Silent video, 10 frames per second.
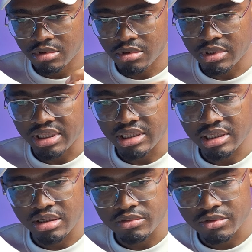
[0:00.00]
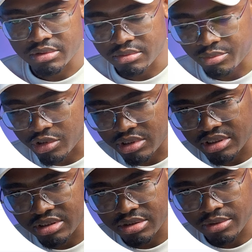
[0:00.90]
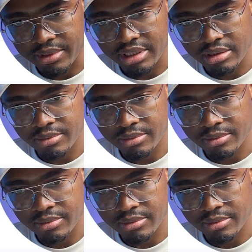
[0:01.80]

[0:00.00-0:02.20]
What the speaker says: oh, I think I need to import this, sorry.